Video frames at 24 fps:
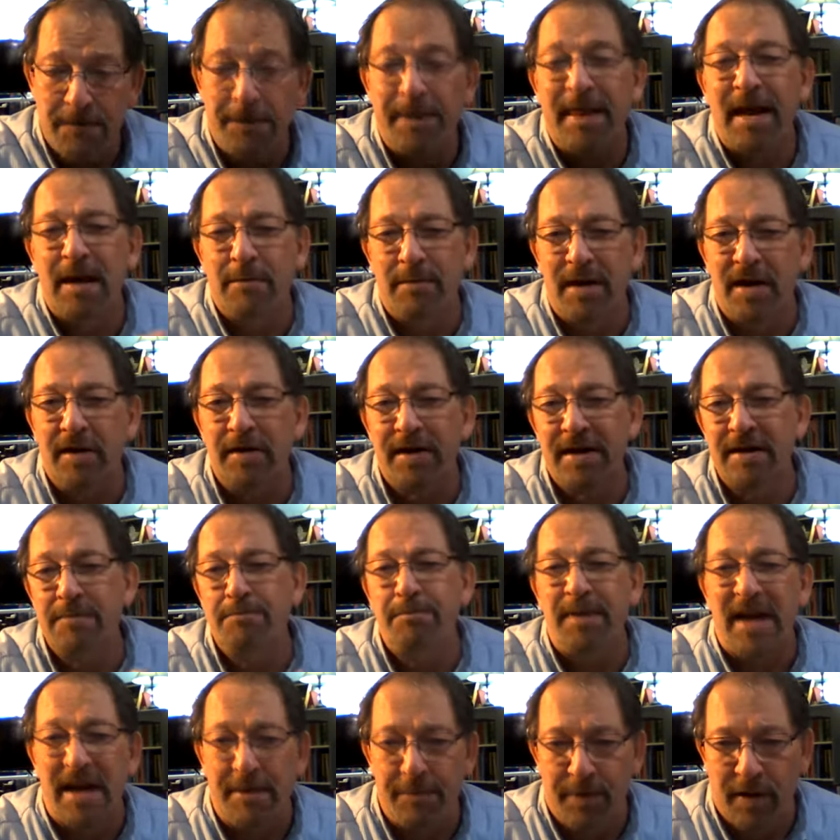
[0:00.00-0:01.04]
The American
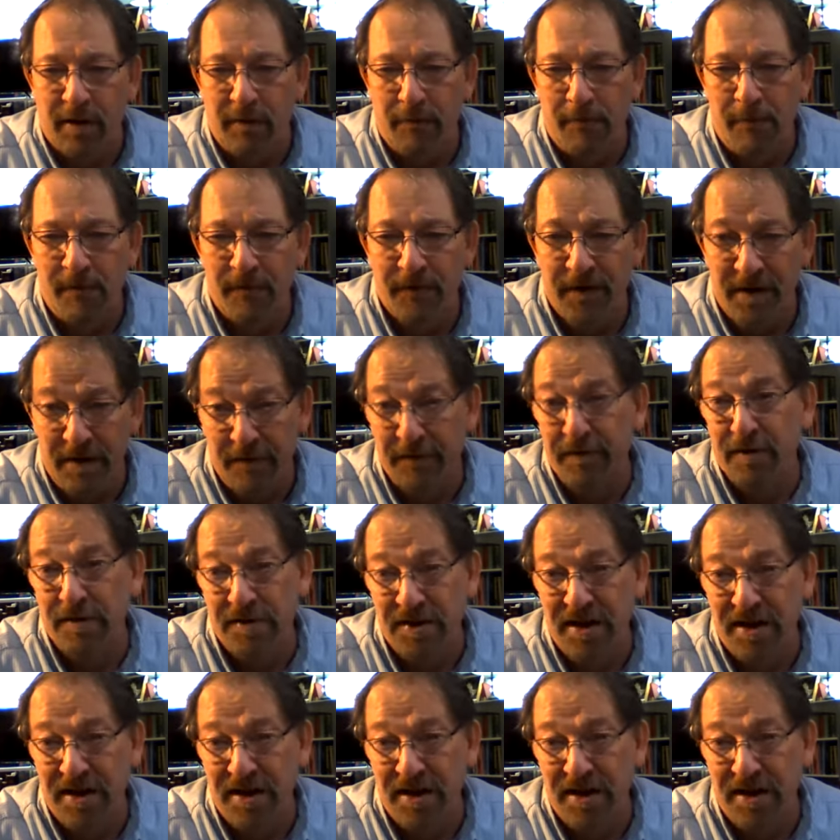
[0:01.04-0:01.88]
people, for the first